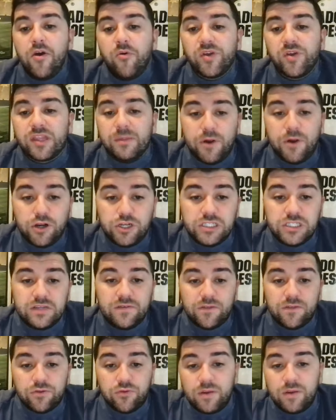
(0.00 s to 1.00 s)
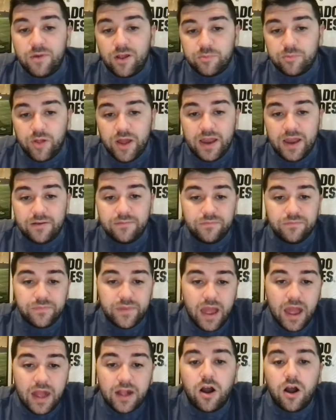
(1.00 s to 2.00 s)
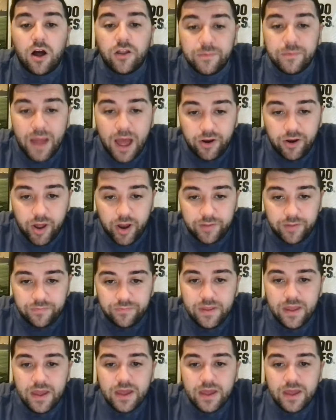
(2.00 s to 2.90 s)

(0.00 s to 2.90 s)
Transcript: with the purchase of a 3-month plan, I called them out on it.